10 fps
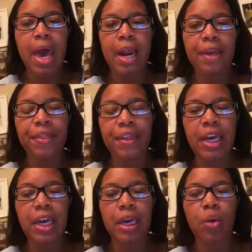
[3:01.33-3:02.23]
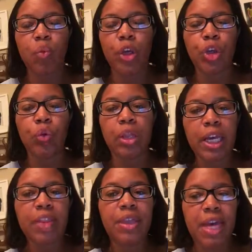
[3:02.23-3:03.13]
And I think when you
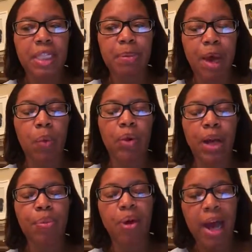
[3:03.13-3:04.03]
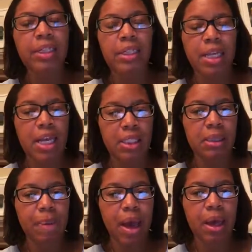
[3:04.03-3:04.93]
look at the SBAC, when I practiced the
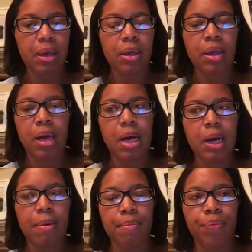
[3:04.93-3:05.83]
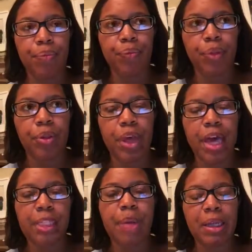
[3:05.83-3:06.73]
SBAC,
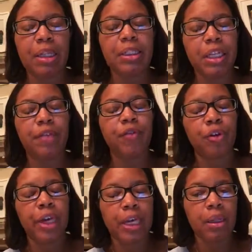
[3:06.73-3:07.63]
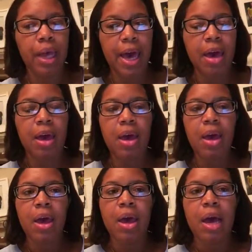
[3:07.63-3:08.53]
I did it for ELA,
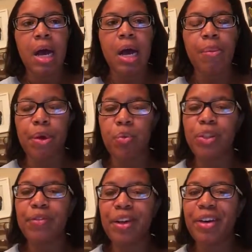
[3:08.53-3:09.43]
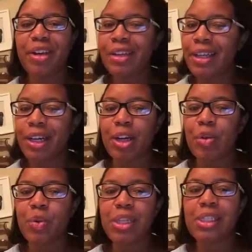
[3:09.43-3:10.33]
it was very clear
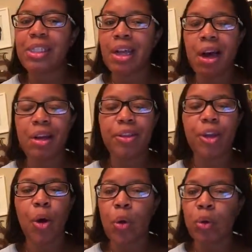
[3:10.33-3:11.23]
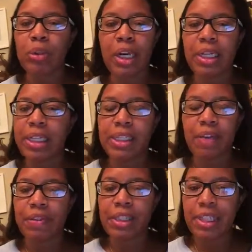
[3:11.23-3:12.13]
it was not the old
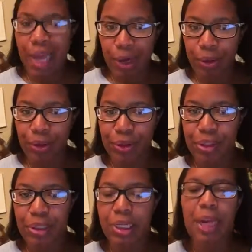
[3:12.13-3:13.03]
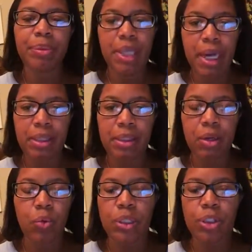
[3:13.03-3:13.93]
97 standards type tests.
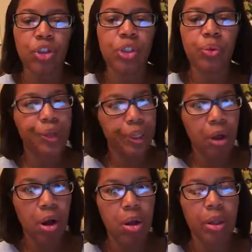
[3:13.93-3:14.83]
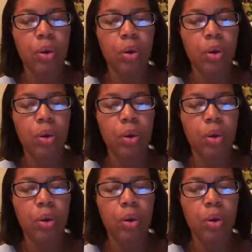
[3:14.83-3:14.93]
It wasn't just recall.